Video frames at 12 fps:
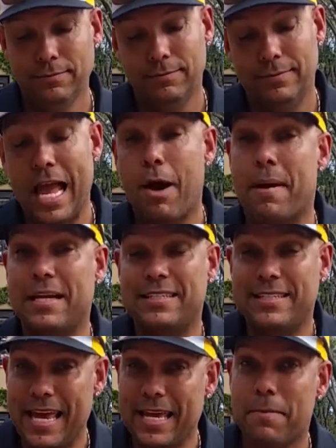now my
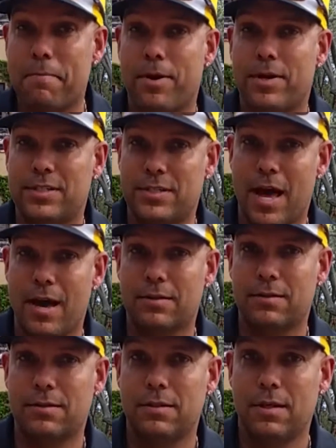second pair of socks,